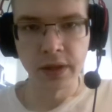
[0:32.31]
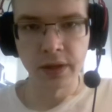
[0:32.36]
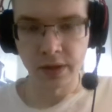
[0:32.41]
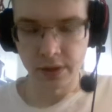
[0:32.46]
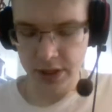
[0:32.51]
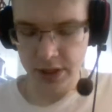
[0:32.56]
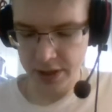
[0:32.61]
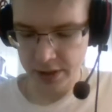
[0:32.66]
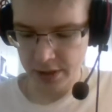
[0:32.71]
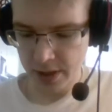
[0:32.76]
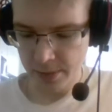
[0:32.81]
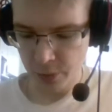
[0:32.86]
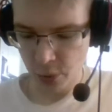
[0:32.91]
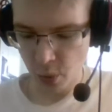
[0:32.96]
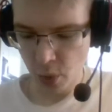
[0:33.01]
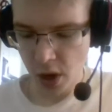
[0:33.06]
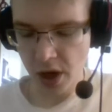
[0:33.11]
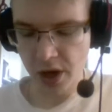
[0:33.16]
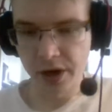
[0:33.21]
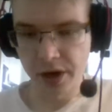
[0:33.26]
Alright, number
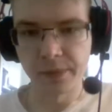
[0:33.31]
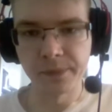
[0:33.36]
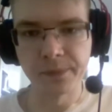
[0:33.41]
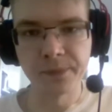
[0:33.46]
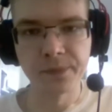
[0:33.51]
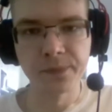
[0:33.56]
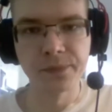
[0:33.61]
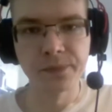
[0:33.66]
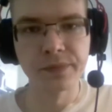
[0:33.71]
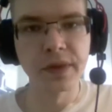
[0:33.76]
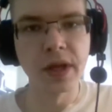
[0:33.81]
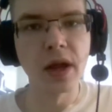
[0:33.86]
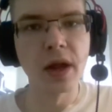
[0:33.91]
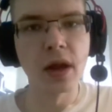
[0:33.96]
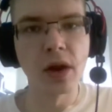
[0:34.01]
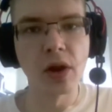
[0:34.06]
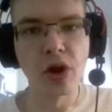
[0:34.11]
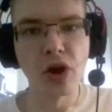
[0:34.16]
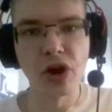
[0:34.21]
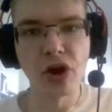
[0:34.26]
1,
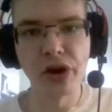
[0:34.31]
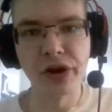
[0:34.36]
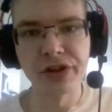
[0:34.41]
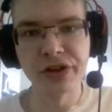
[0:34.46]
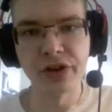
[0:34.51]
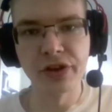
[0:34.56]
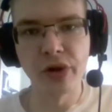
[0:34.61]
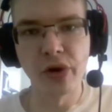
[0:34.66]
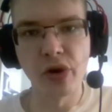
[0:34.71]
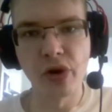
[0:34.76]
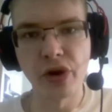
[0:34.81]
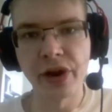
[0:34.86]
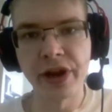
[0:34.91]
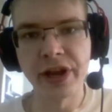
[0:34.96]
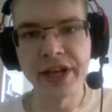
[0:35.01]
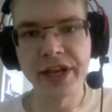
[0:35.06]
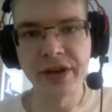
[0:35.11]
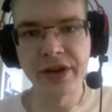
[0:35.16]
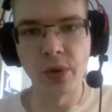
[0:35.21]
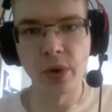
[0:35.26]
learn your
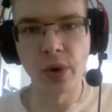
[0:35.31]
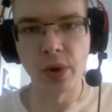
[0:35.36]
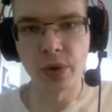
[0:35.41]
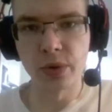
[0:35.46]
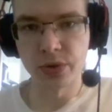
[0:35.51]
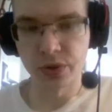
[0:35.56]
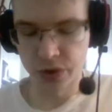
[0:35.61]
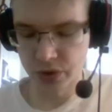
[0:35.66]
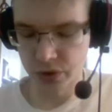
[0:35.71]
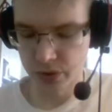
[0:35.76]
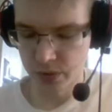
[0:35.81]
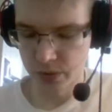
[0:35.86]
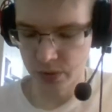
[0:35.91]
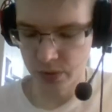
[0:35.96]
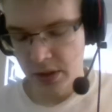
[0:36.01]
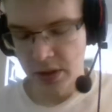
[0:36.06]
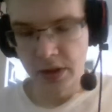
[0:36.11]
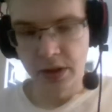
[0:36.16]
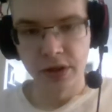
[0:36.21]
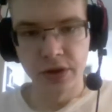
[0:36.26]
heroes.
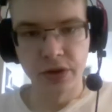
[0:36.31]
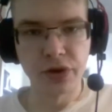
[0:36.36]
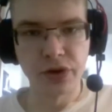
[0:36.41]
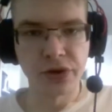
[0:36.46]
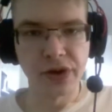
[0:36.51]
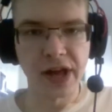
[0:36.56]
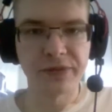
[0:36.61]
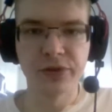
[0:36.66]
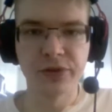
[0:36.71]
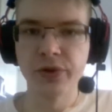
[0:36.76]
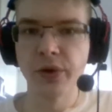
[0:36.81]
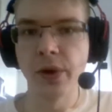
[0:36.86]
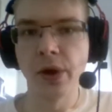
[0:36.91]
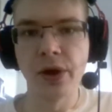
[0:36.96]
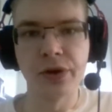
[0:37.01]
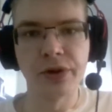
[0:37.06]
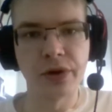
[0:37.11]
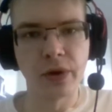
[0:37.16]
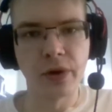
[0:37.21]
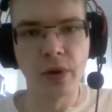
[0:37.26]
You don't have to
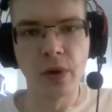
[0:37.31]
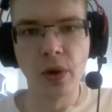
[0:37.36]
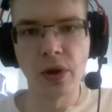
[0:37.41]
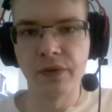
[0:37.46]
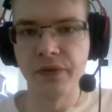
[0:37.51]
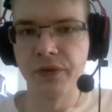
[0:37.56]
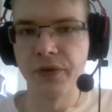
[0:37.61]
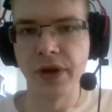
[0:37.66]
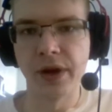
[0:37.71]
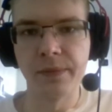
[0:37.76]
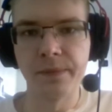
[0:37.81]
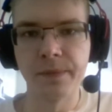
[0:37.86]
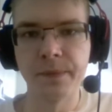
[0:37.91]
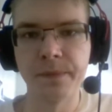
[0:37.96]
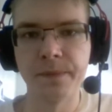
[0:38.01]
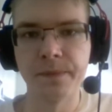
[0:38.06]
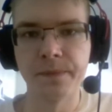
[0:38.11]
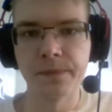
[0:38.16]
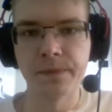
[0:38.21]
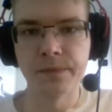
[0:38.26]
learn all of them,
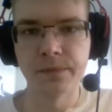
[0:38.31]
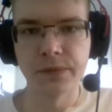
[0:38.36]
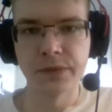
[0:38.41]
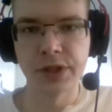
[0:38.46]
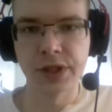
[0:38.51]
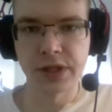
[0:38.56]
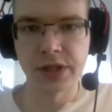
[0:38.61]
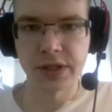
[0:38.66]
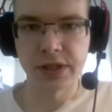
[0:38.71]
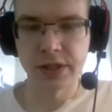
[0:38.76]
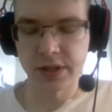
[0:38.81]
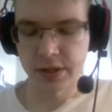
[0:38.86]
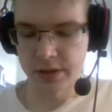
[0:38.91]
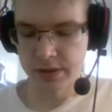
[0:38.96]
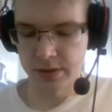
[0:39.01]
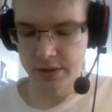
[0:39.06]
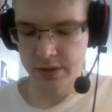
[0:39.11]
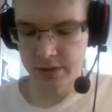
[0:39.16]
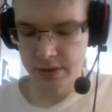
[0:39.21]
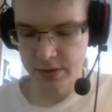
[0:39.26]
just
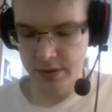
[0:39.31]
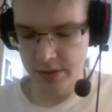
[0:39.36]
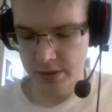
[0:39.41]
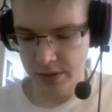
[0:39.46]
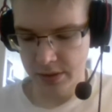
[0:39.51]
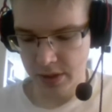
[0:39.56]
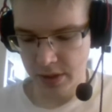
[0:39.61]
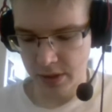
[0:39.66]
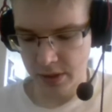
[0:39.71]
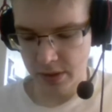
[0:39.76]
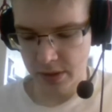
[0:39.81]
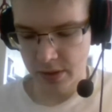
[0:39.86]
the